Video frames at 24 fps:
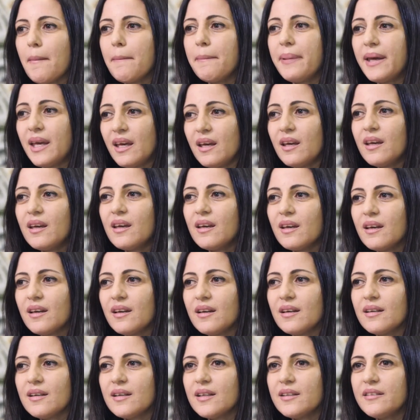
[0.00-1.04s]
being
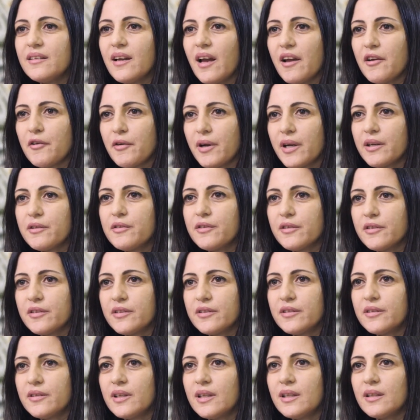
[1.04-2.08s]
a
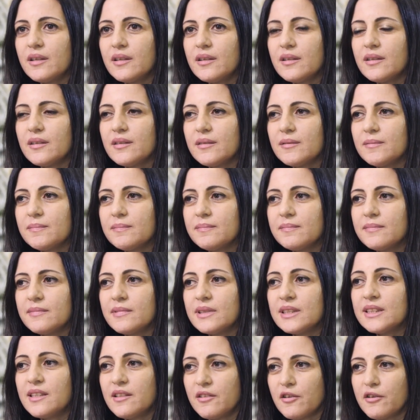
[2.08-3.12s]
director,
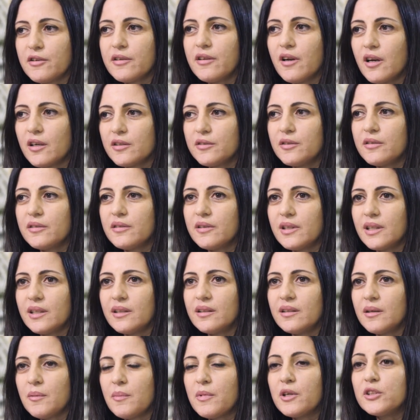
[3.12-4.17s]
a senior doctor
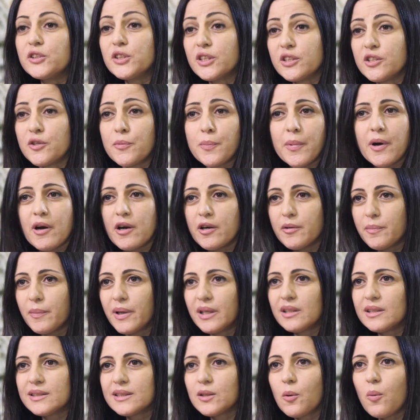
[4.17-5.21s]
in emergency
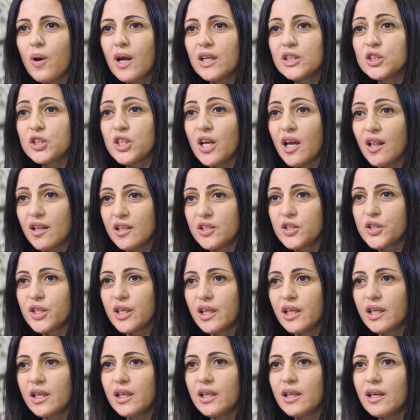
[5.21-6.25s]
department is quite
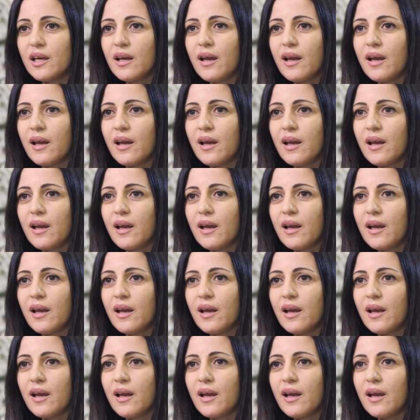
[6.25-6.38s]
challenging,